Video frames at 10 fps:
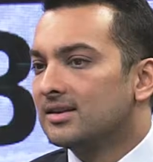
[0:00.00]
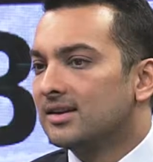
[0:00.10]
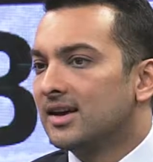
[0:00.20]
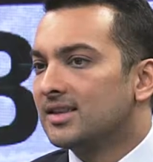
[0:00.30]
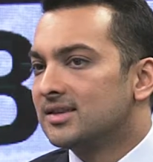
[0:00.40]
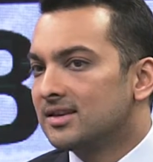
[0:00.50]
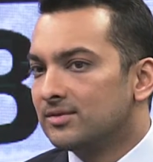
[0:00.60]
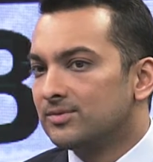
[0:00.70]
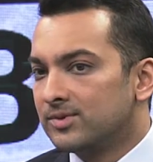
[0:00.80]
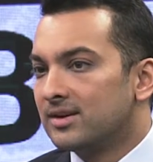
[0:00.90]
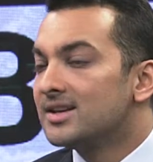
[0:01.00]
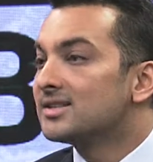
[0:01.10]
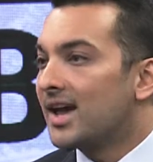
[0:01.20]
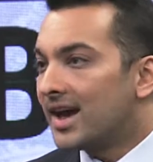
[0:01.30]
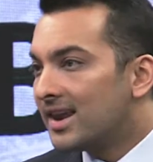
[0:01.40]
it's the reason
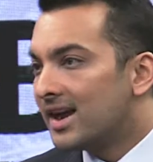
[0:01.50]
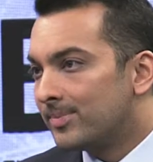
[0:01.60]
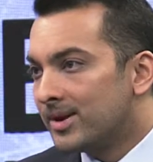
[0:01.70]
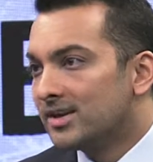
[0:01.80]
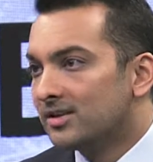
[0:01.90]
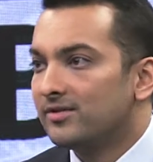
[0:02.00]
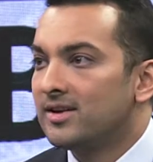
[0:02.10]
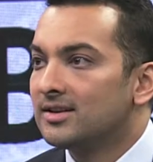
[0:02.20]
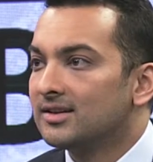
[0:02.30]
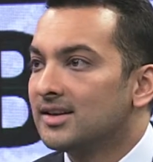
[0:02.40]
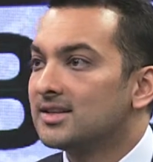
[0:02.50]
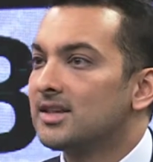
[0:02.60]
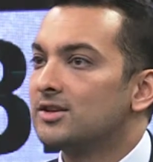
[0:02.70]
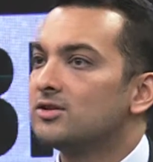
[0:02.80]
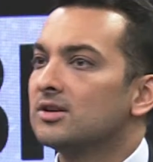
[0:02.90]
I like being in the field is
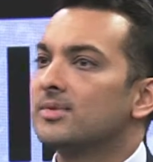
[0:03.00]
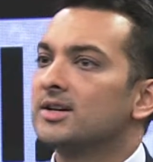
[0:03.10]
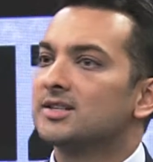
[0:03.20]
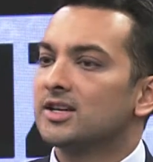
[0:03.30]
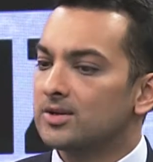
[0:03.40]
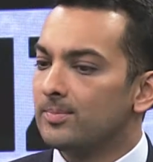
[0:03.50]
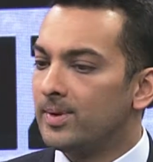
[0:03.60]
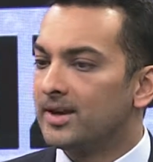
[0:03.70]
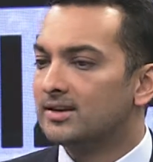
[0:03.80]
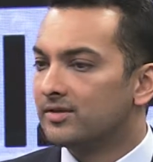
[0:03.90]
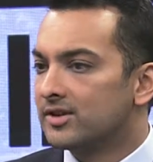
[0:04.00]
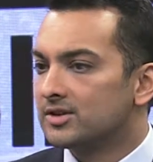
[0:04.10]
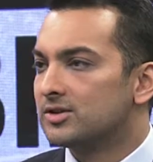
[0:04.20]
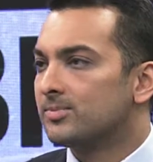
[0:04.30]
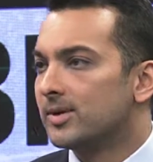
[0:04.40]
that you can make such a big difference
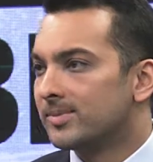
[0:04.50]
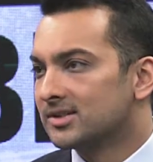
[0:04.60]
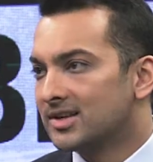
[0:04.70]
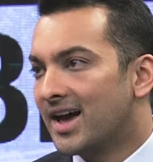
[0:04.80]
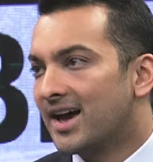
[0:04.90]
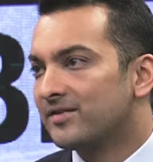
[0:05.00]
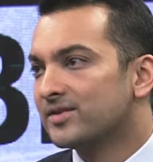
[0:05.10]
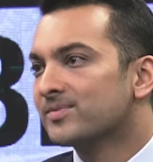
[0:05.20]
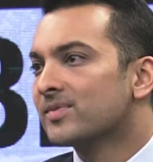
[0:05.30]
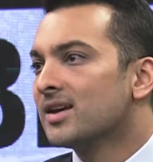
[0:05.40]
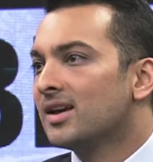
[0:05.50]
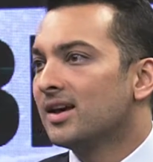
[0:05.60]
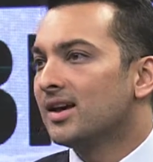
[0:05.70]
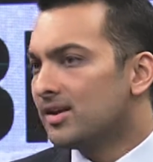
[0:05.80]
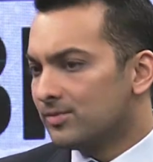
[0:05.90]
to people's lives
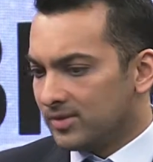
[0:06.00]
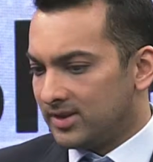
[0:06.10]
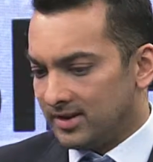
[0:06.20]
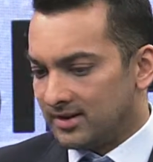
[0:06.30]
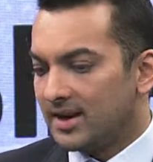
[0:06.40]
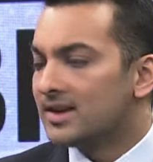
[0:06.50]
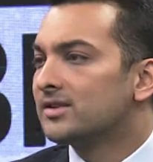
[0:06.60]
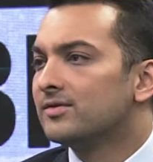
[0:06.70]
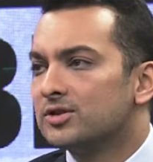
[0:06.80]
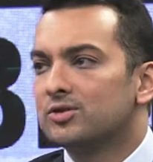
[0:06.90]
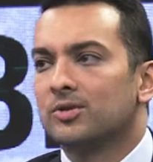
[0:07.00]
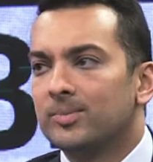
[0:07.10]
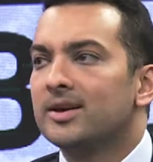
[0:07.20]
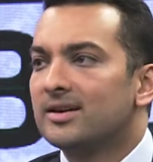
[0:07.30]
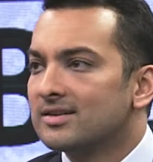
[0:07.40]
with relatively short
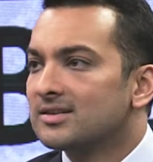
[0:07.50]
periods.